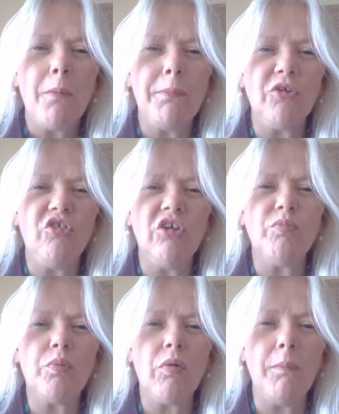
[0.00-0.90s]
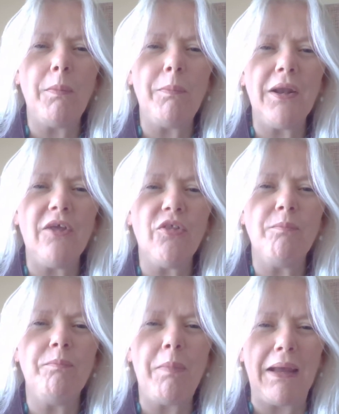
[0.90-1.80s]
but she is probably the
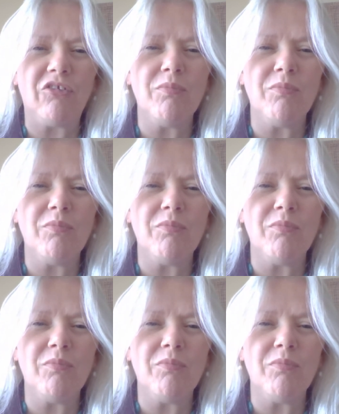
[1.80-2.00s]
best